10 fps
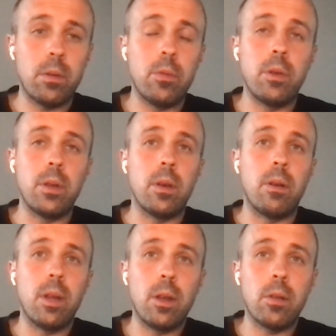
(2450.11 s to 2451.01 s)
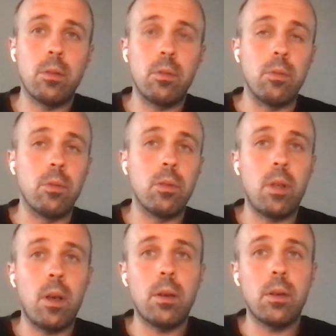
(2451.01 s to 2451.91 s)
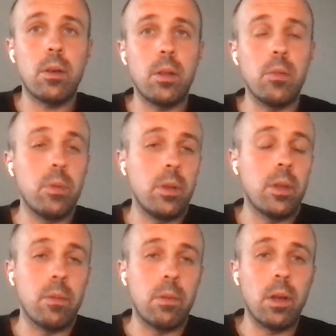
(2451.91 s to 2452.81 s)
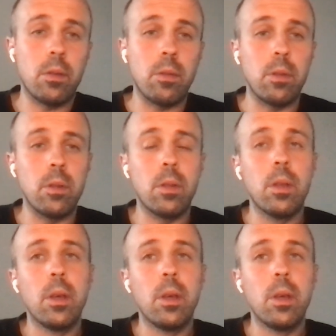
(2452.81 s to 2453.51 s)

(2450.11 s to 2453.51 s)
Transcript: quickly alert to Slack, and we can react on it.